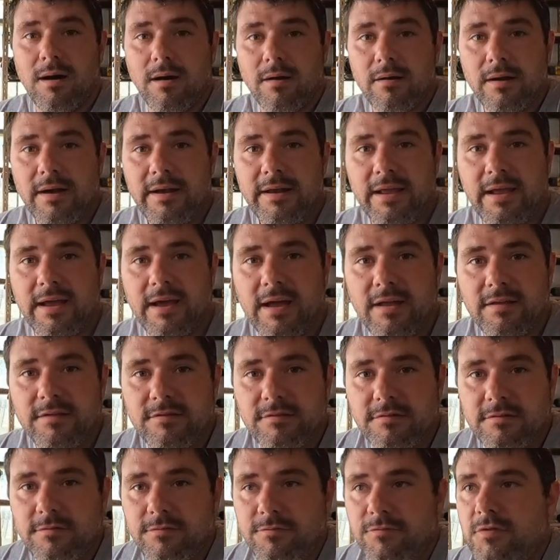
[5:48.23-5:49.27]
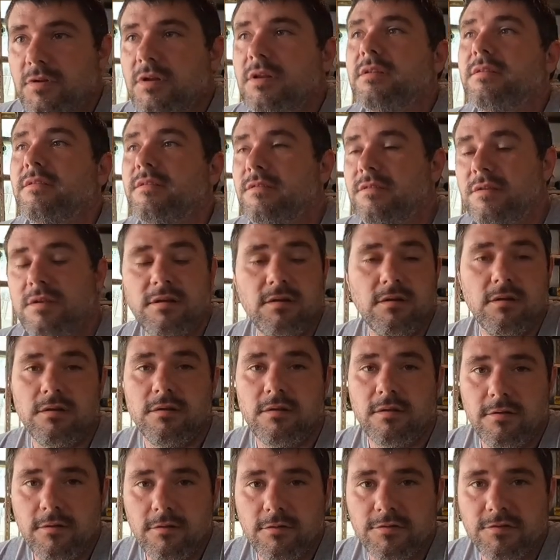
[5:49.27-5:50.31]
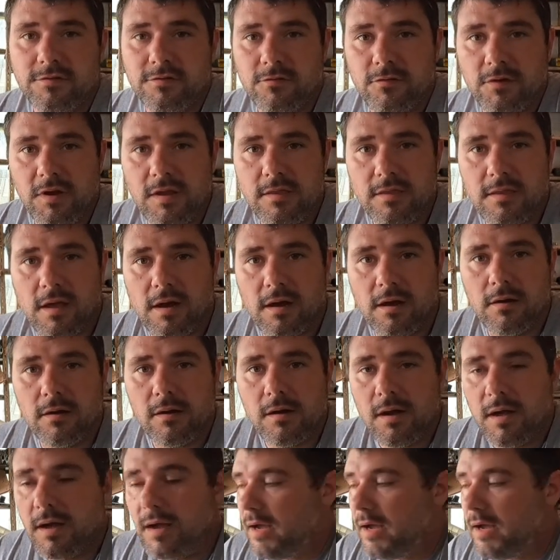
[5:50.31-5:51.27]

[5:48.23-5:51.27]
Alrighty guys, so if you didn't see it on the little screen there,